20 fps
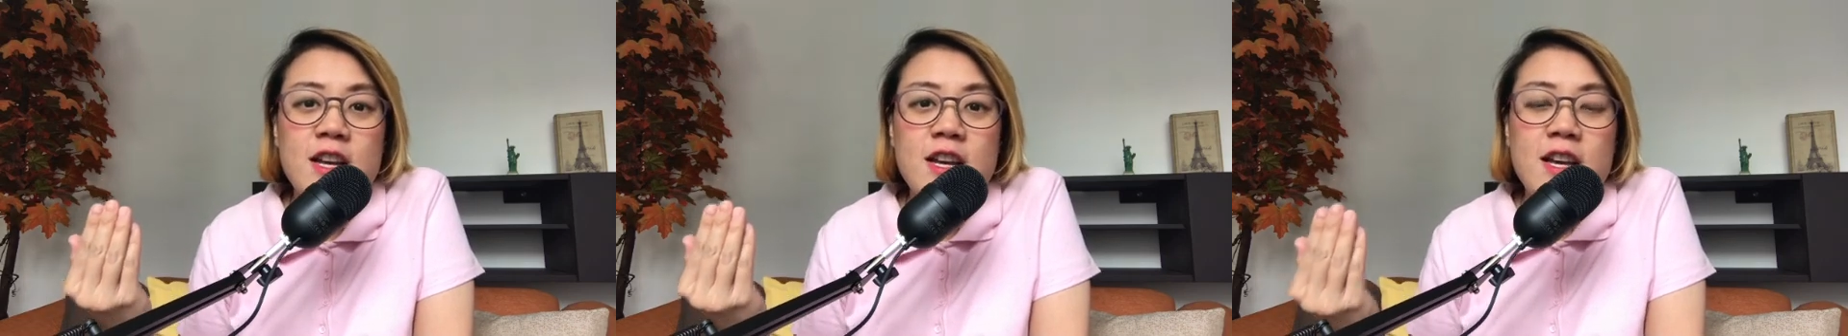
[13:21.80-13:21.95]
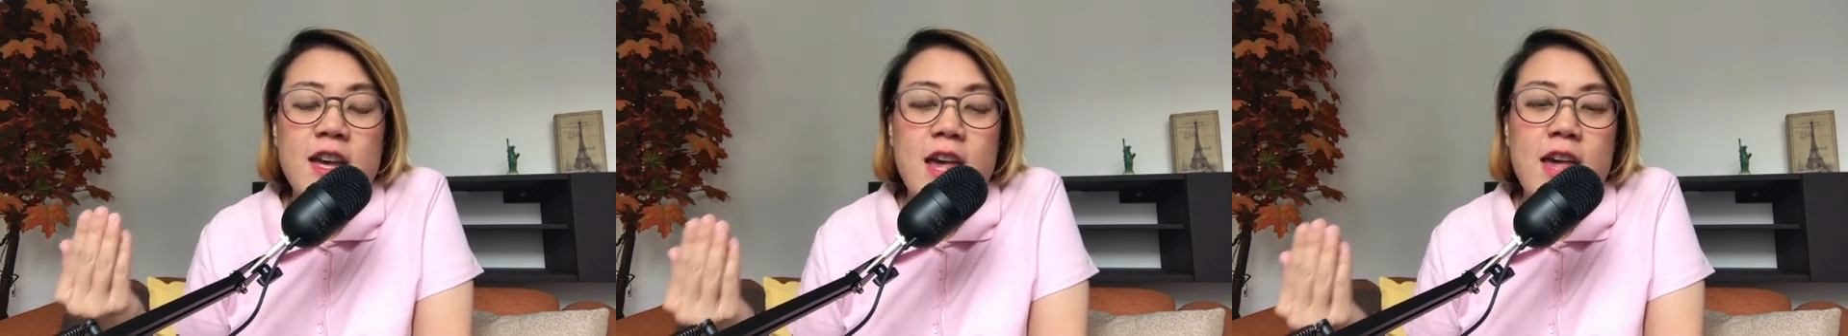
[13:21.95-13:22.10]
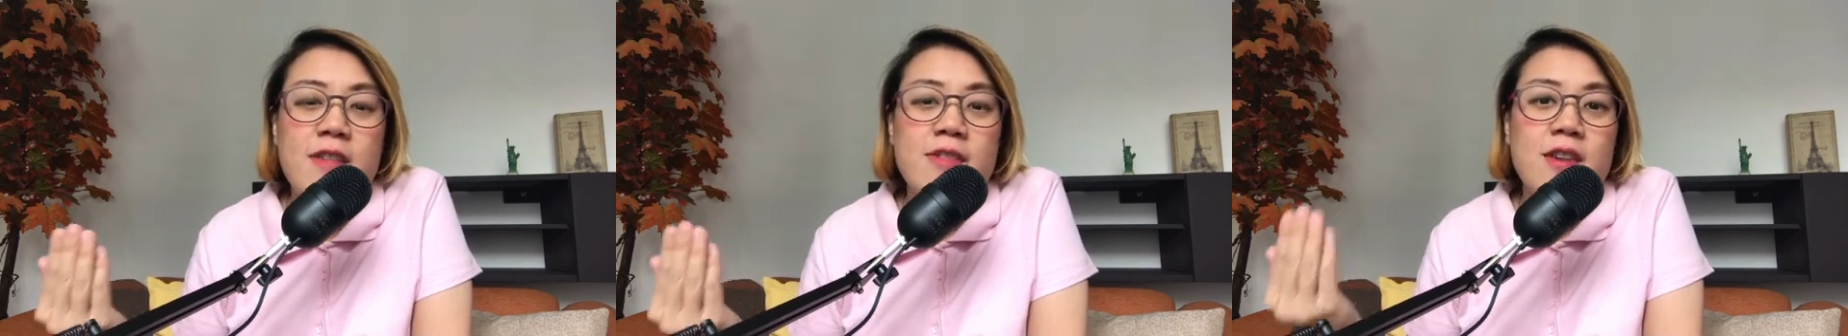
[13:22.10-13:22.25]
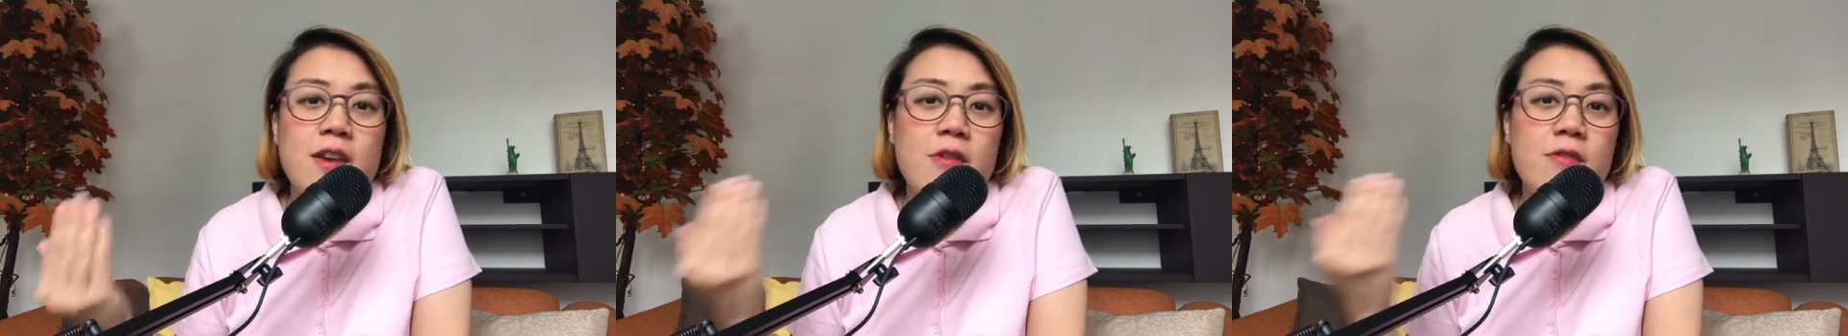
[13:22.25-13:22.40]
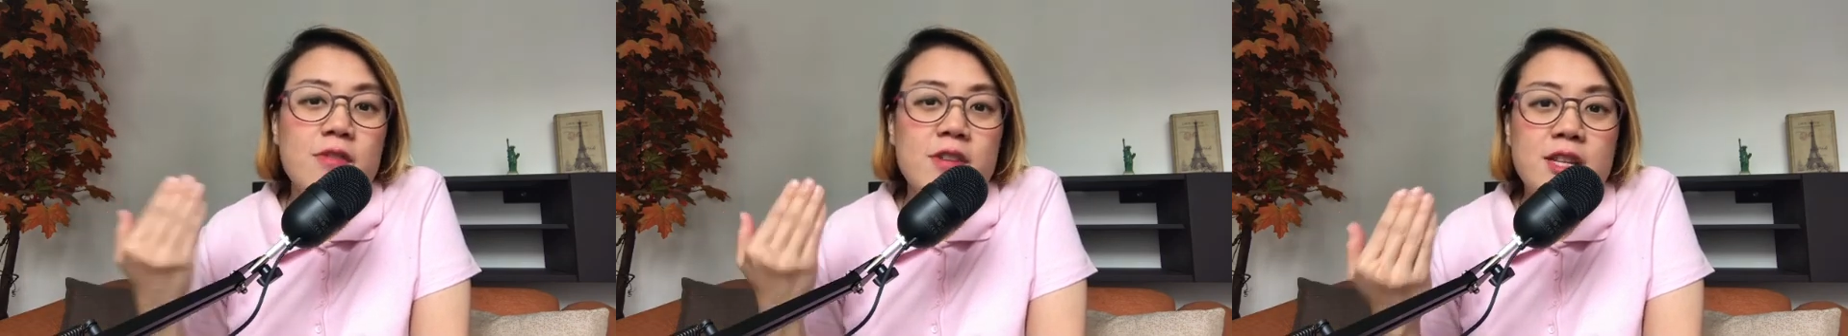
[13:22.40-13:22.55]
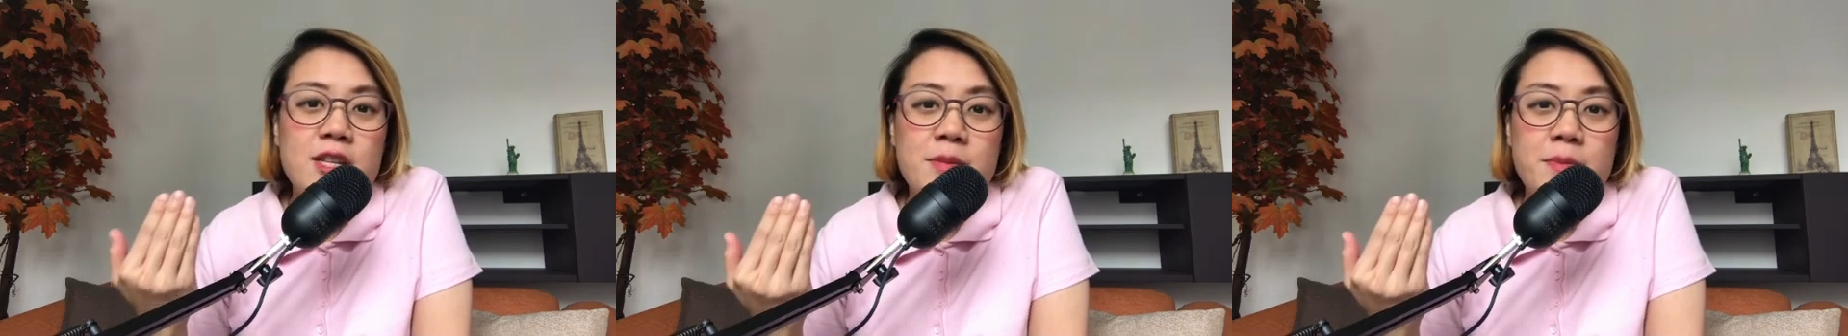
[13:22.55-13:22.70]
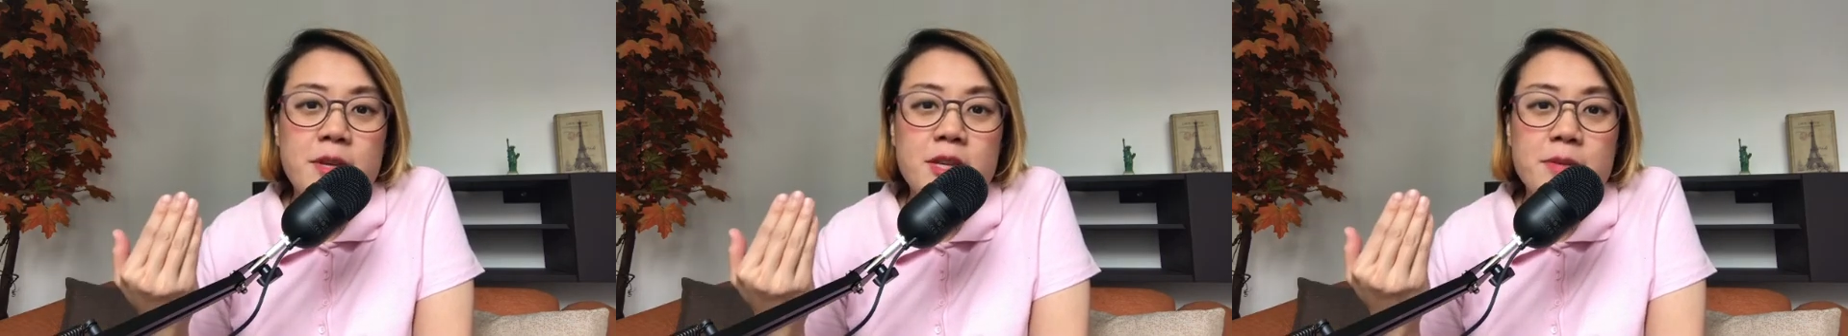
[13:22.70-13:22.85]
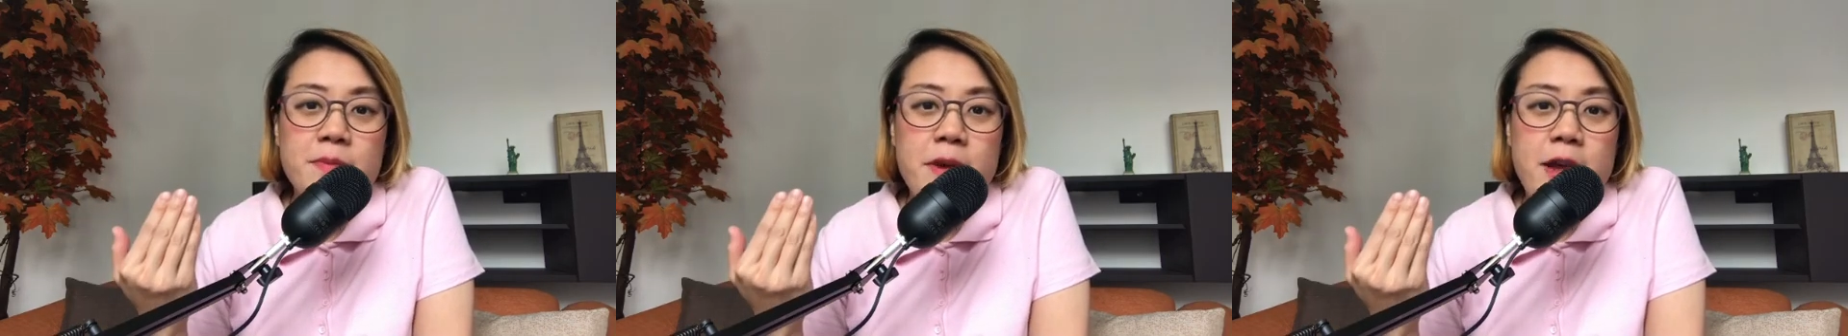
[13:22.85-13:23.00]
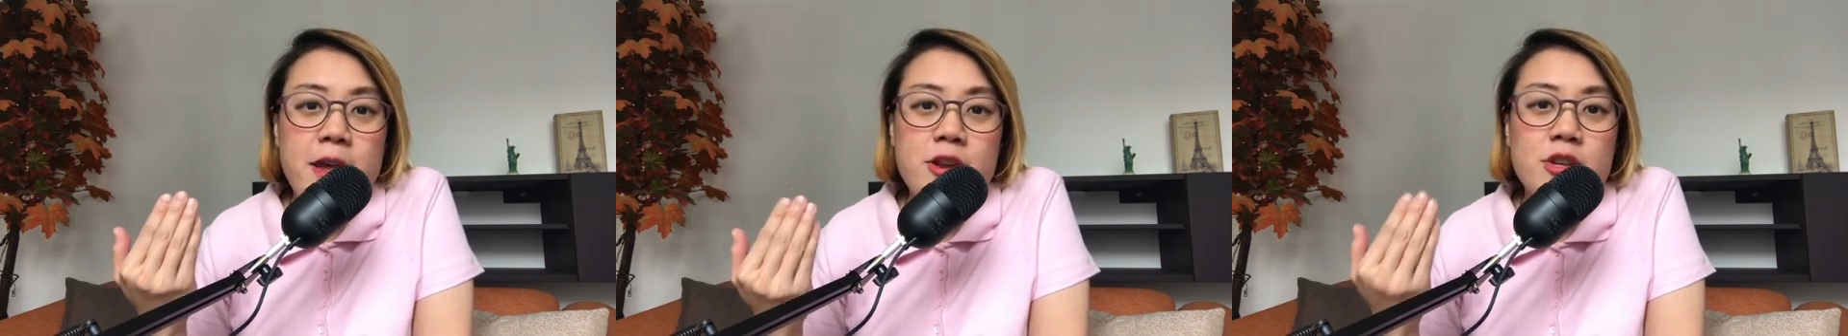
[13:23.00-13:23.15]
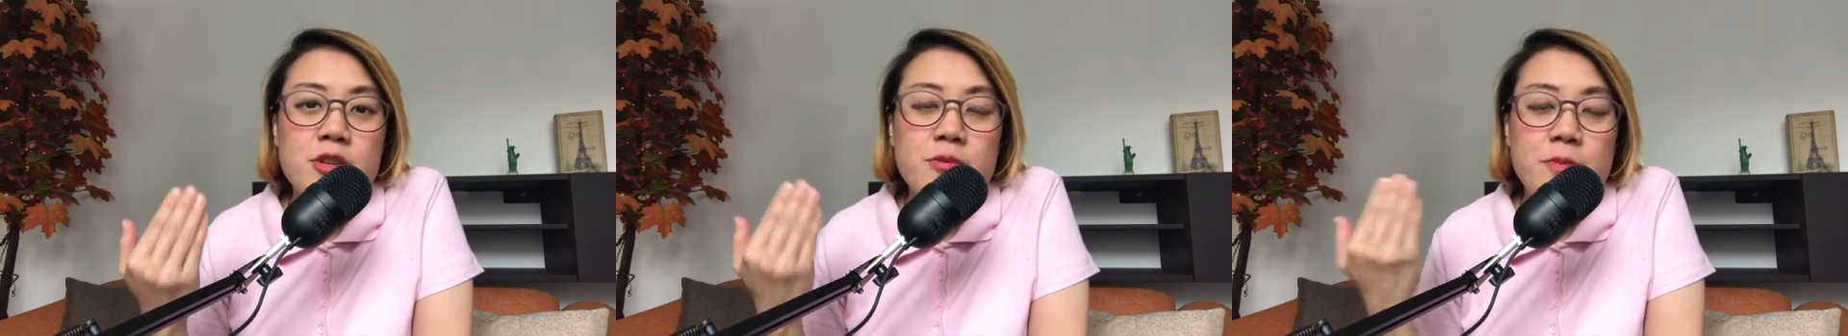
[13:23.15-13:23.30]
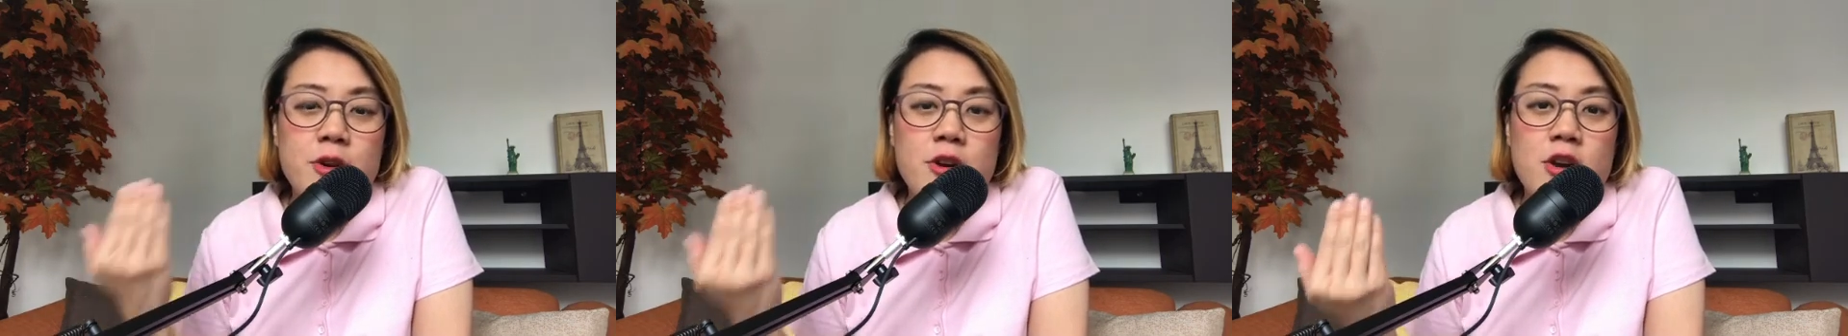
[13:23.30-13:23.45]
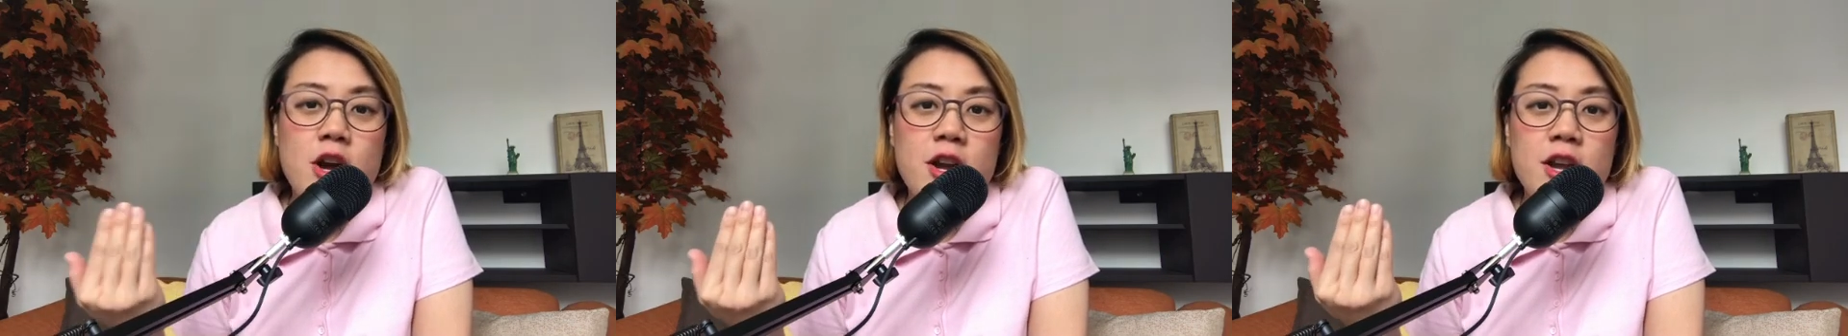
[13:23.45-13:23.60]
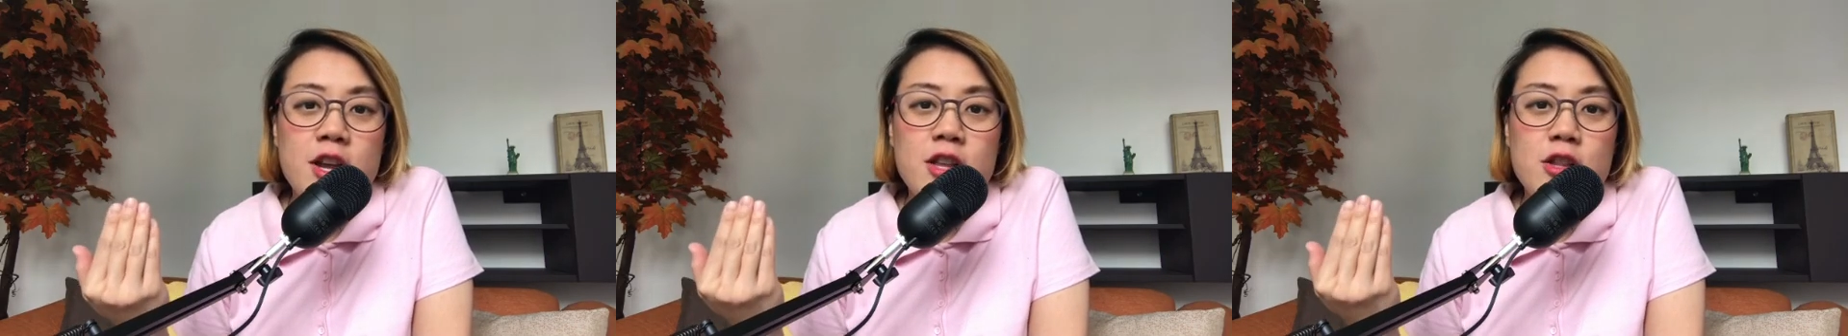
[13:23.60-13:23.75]
and they only speak Spanish but
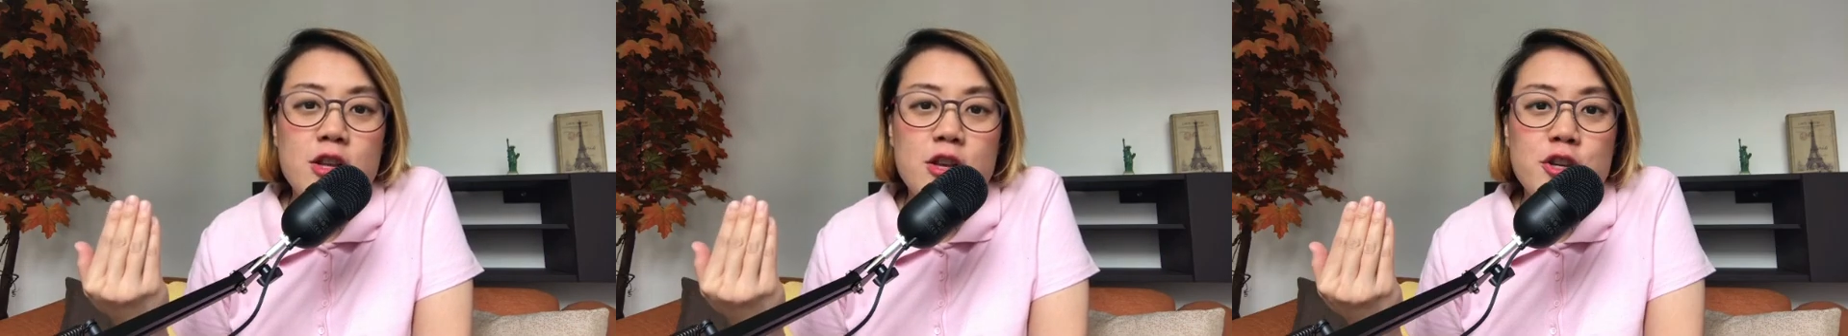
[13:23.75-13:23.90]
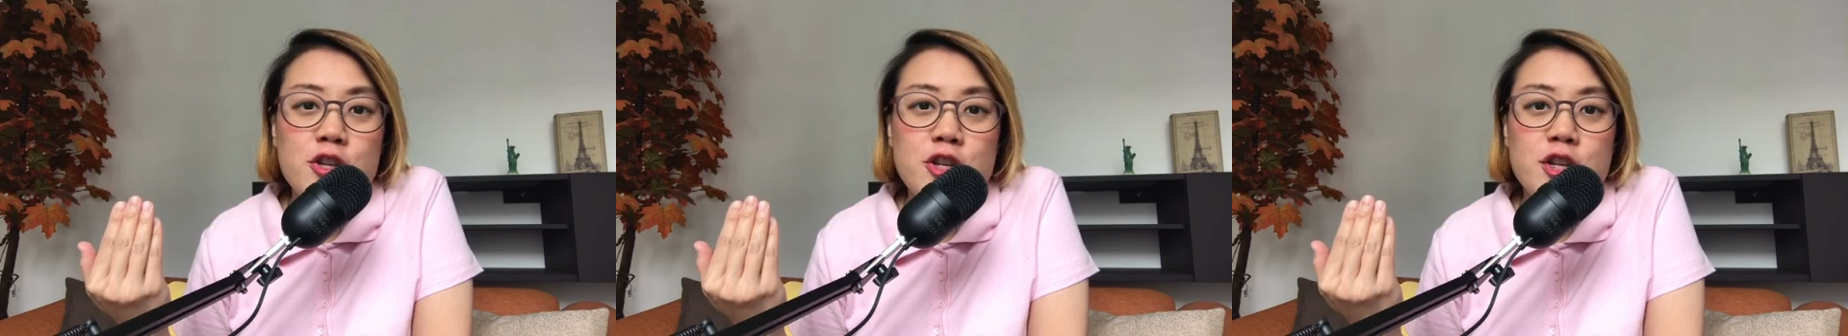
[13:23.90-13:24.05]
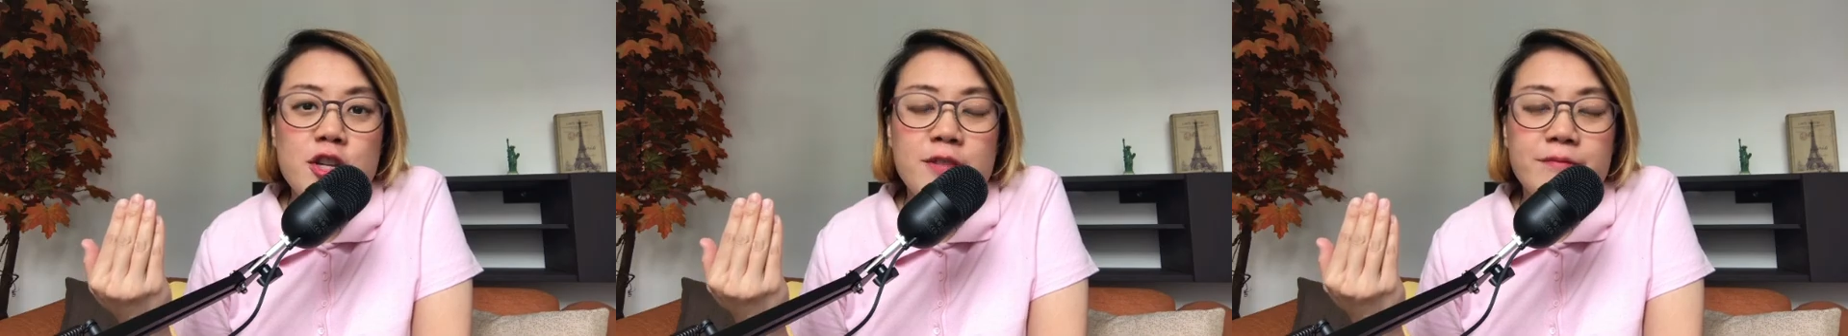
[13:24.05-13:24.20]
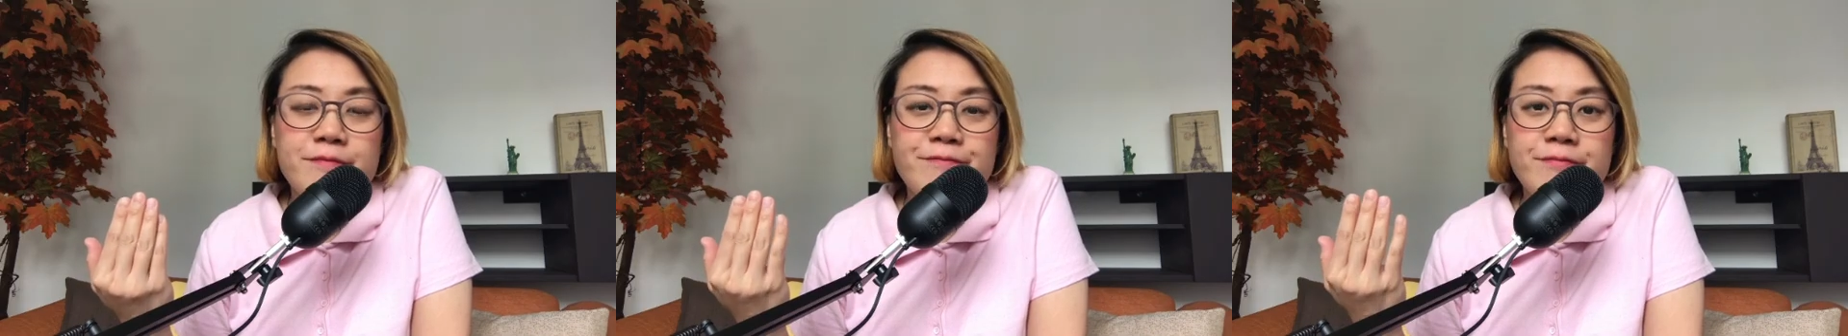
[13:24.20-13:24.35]
not English,